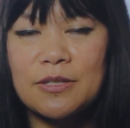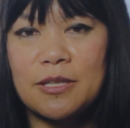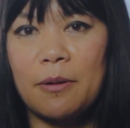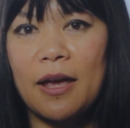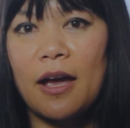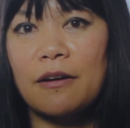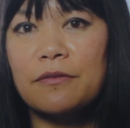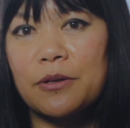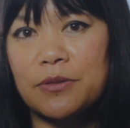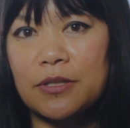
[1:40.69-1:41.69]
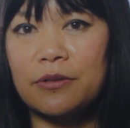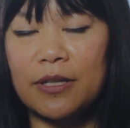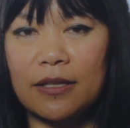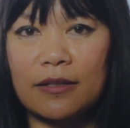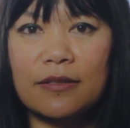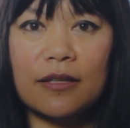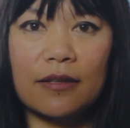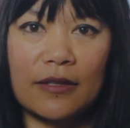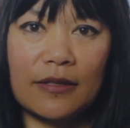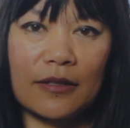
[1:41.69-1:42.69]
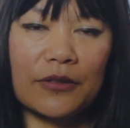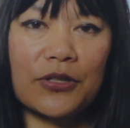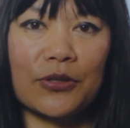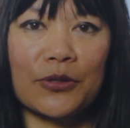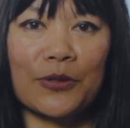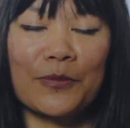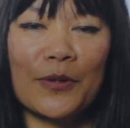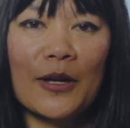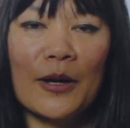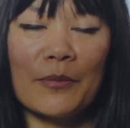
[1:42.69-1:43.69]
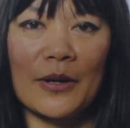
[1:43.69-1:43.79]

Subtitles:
So I have those ingredients in this little tube,